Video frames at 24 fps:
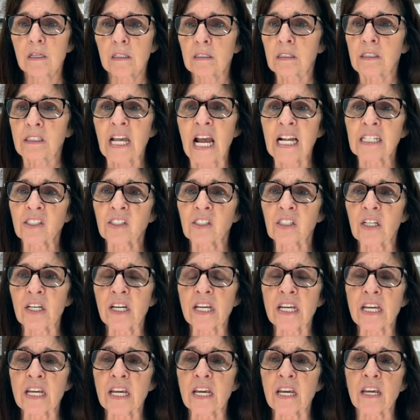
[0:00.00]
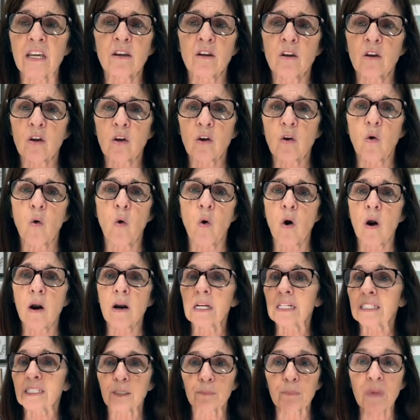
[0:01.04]
density, or
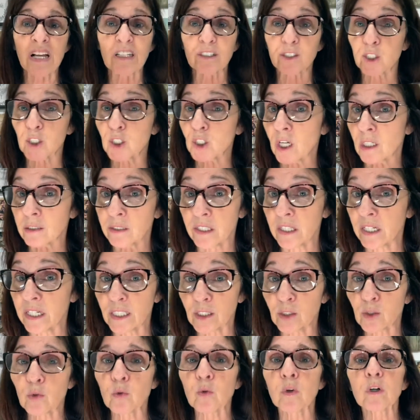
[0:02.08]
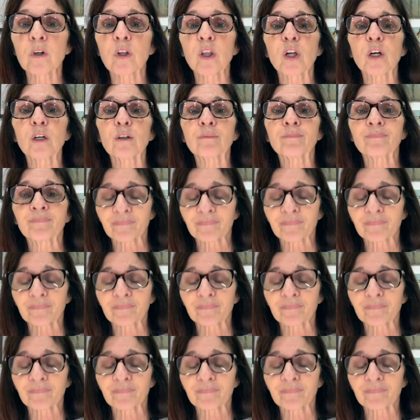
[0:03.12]
it smells just like school glue.